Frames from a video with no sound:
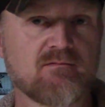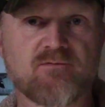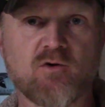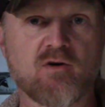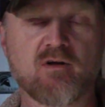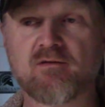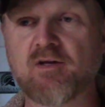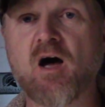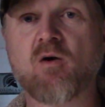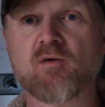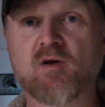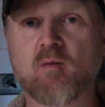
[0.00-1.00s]
for the
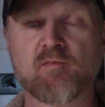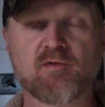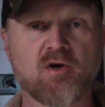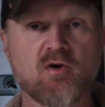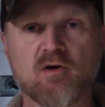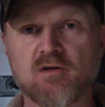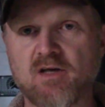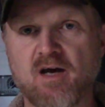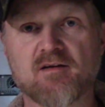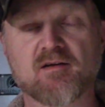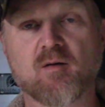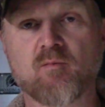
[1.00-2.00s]
dog to come through, or the
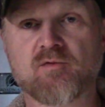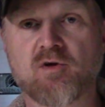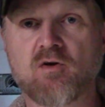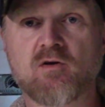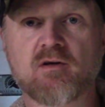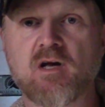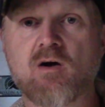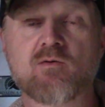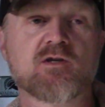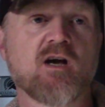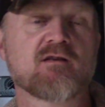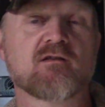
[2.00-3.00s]
cat to come through, or the
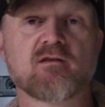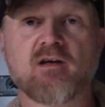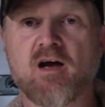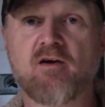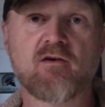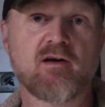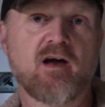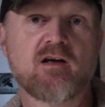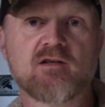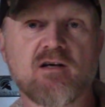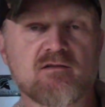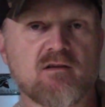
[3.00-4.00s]
dog chasing the cat, or the cat
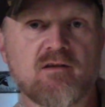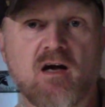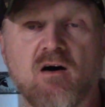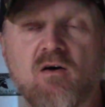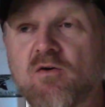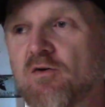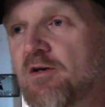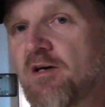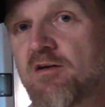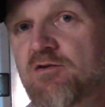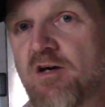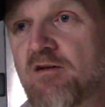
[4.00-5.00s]
chasing the dog, or the
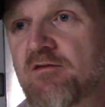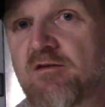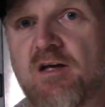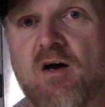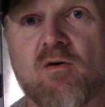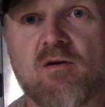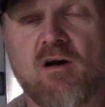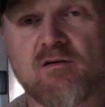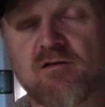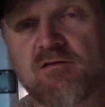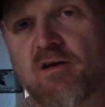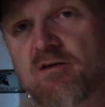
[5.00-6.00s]
kids chasing the dog, and knock
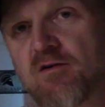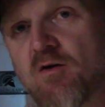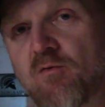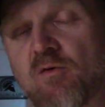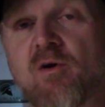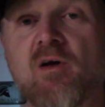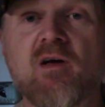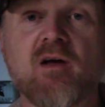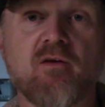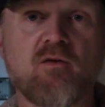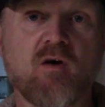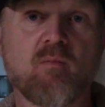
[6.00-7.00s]
these things over.
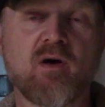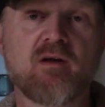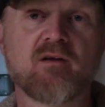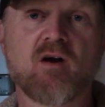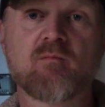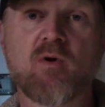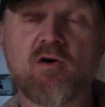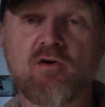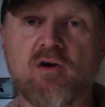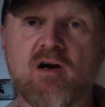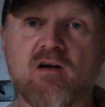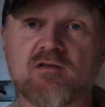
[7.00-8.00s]
You know, be there and burn
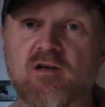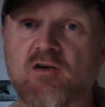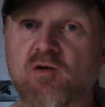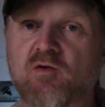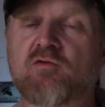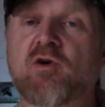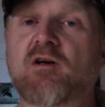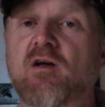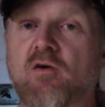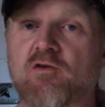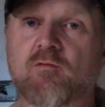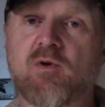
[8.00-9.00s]
your house down, your retreat, and
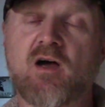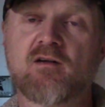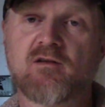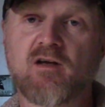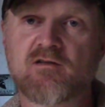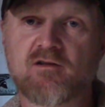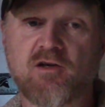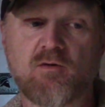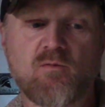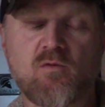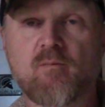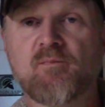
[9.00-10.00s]
all your supplies. The last thing you
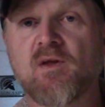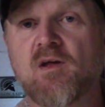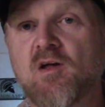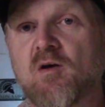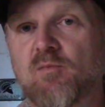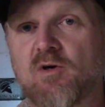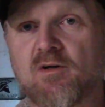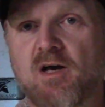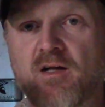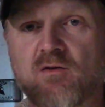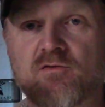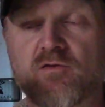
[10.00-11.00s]
want. But
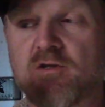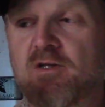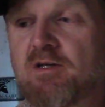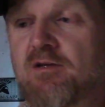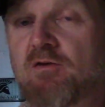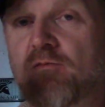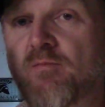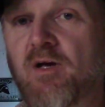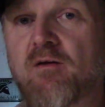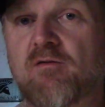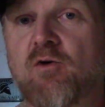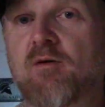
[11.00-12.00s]
candles are good. There'll be
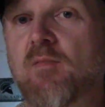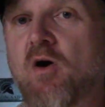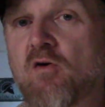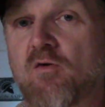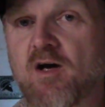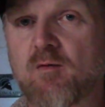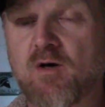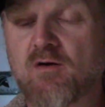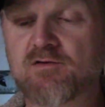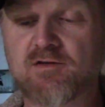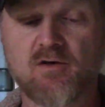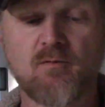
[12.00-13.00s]
a great bottle item
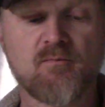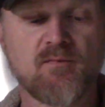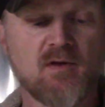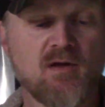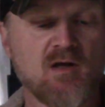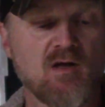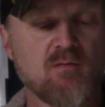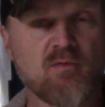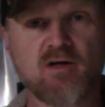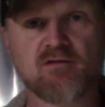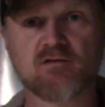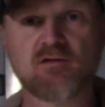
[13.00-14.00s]
also.
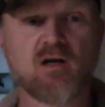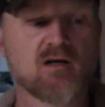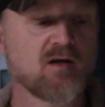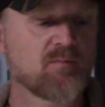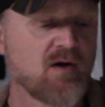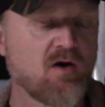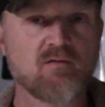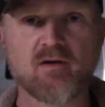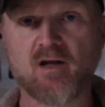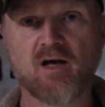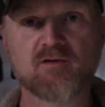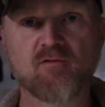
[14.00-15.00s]
Easy to stock up on. They
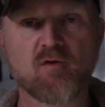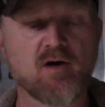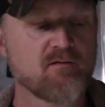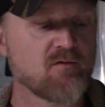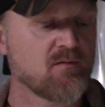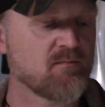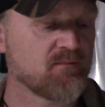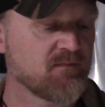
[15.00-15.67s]
last forever,